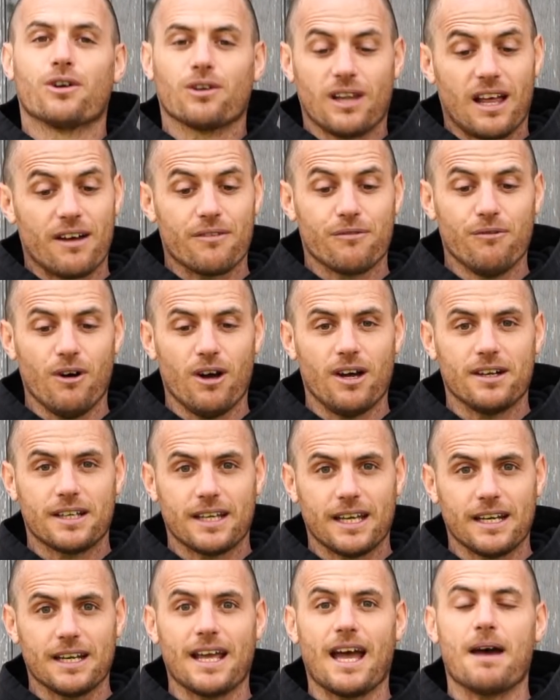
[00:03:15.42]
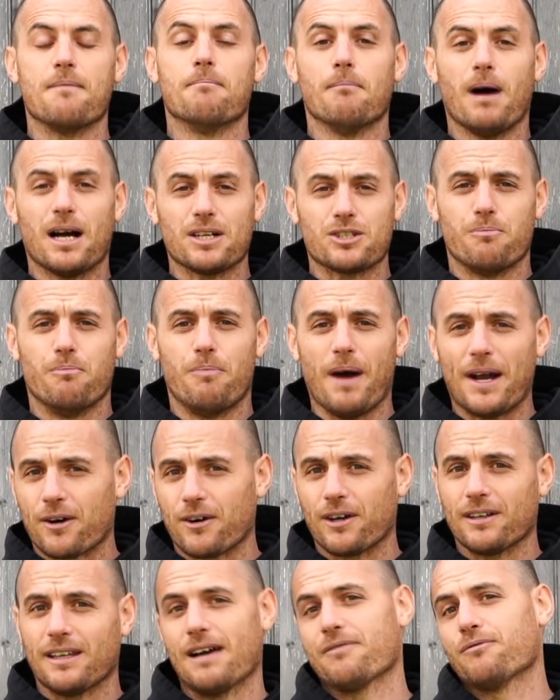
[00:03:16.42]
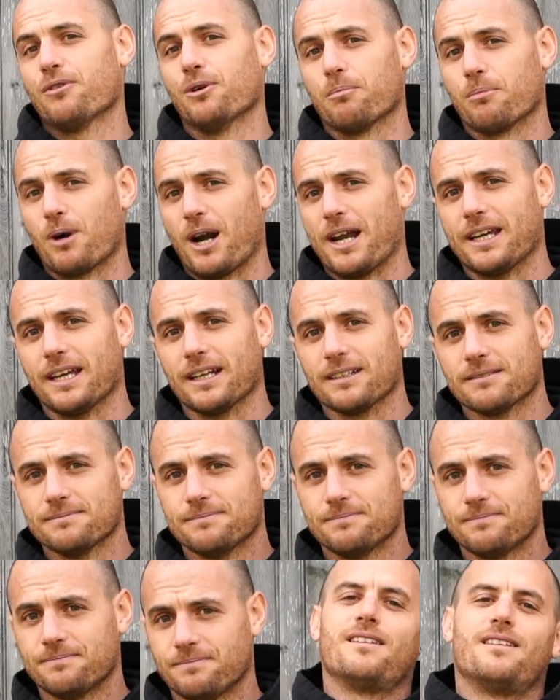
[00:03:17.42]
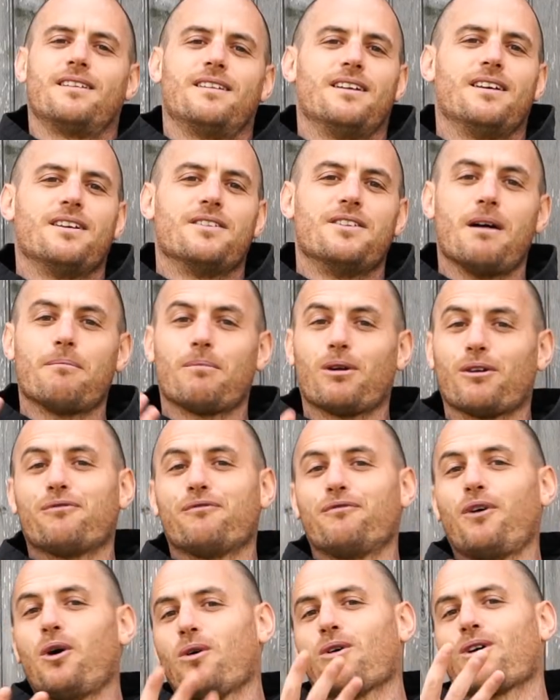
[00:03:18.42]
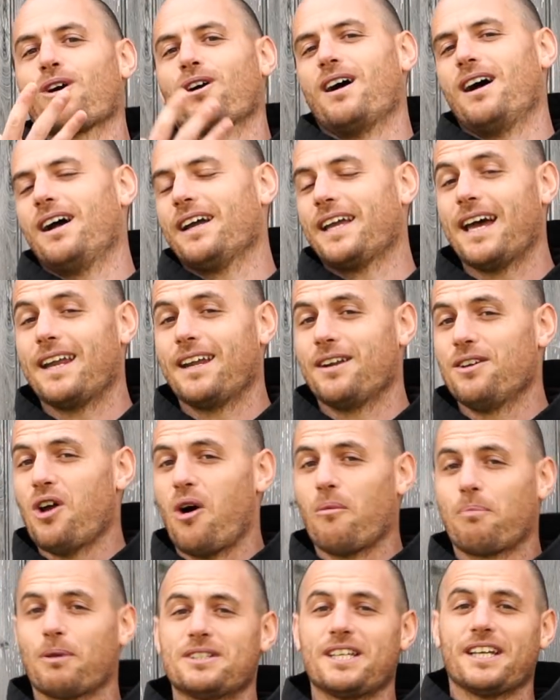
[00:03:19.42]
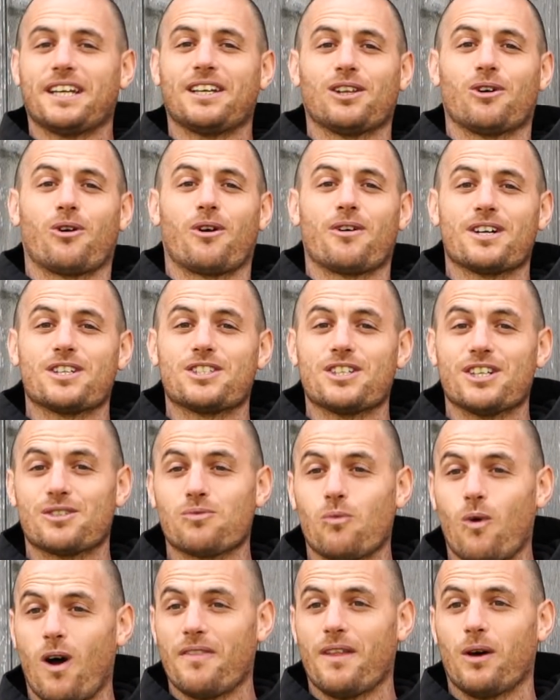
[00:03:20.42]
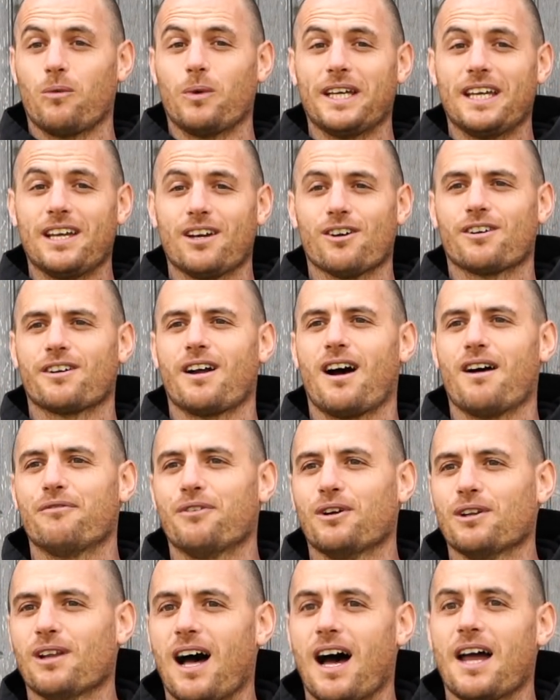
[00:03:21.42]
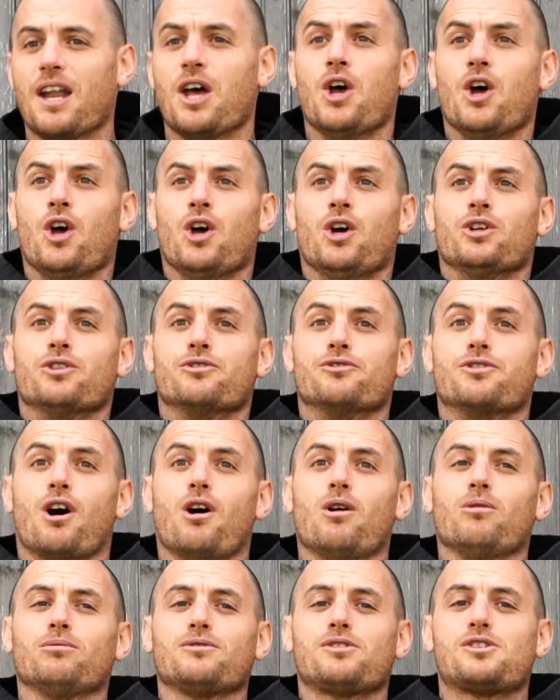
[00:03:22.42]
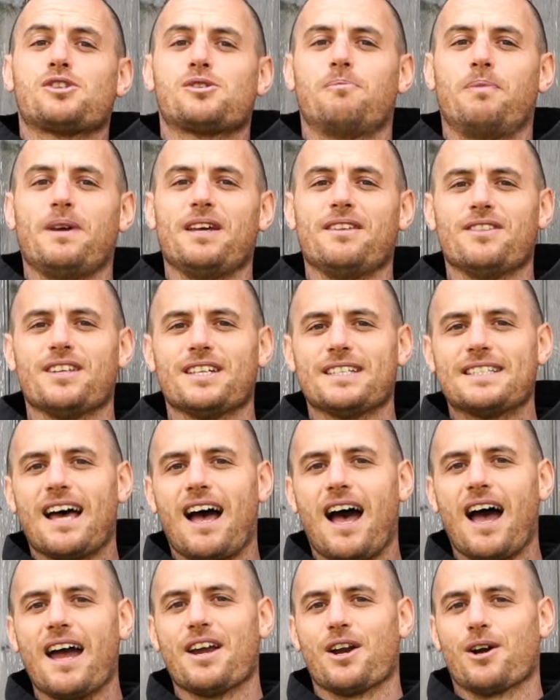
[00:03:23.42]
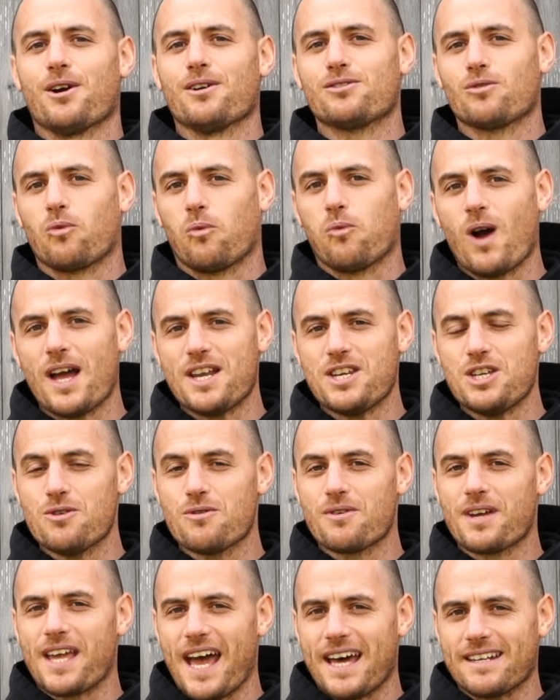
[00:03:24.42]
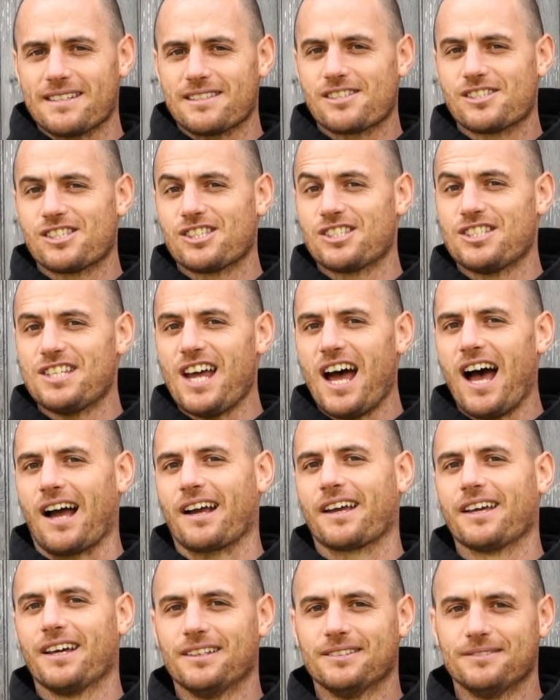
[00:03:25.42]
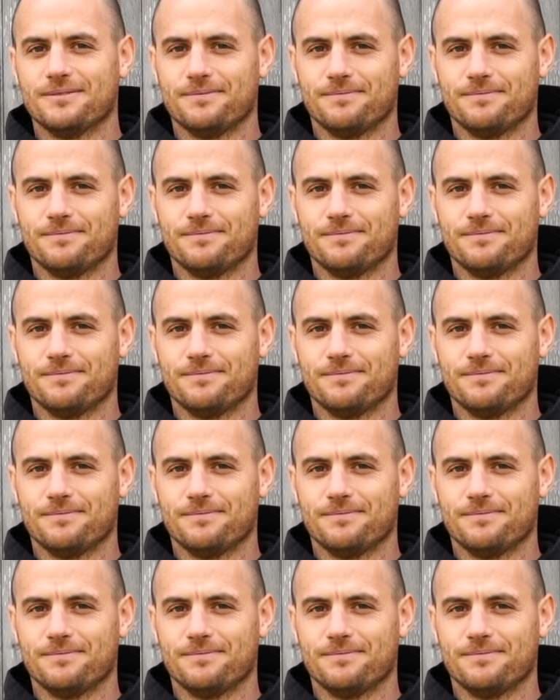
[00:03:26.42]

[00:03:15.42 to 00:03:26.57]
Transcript: your left foot can get much better at left foot braking. Number four, again, in no particular order, just one that we hear an awful lot. Don't spin the tires when you get stuck.